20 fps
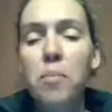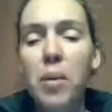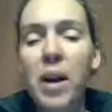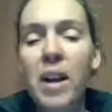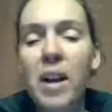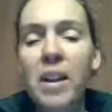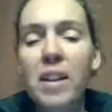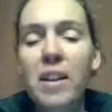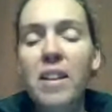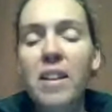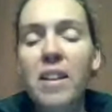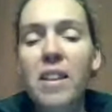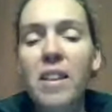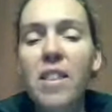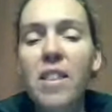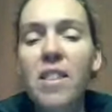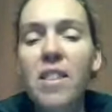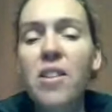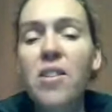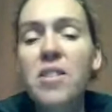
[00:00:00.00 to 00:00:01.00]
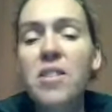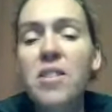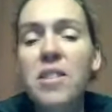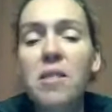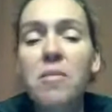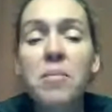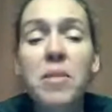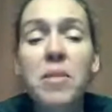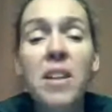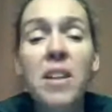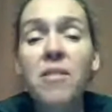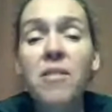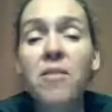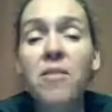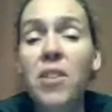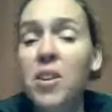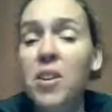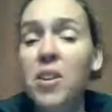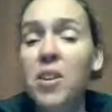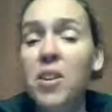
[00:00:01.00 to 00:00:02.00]
but there is
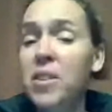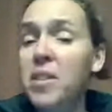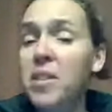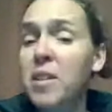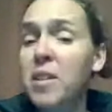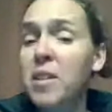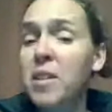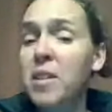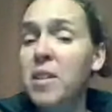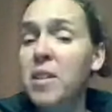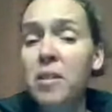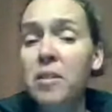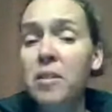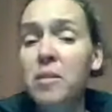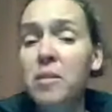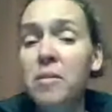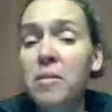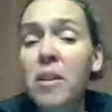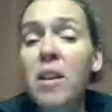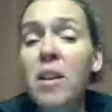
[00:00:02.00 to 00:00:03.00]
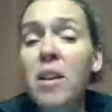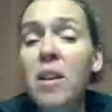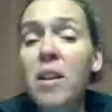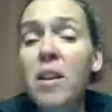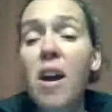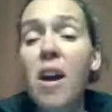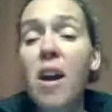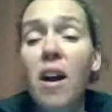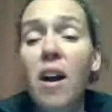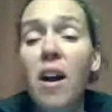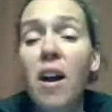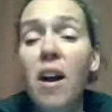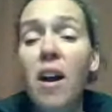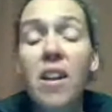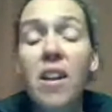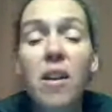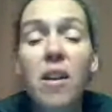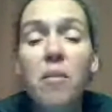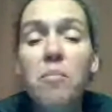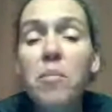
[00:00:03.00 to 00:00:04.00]
something very similar
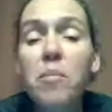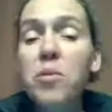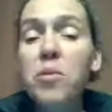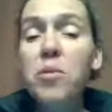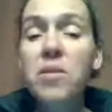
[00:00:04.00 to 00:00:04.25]
that